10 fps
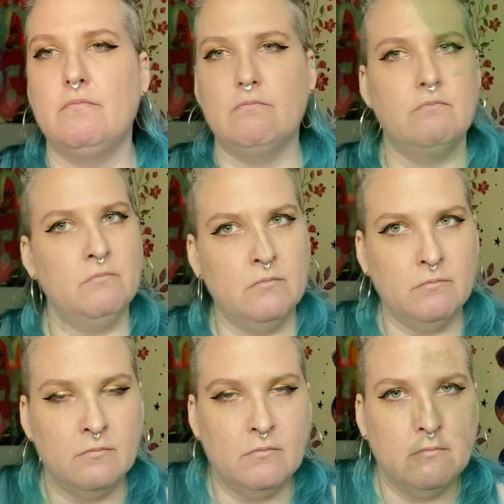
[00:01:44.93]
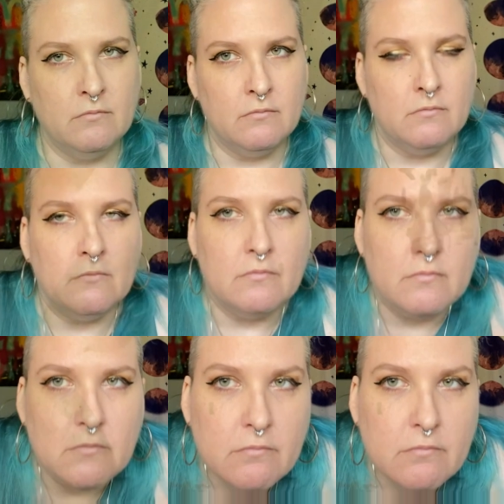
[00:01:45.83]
[no speech]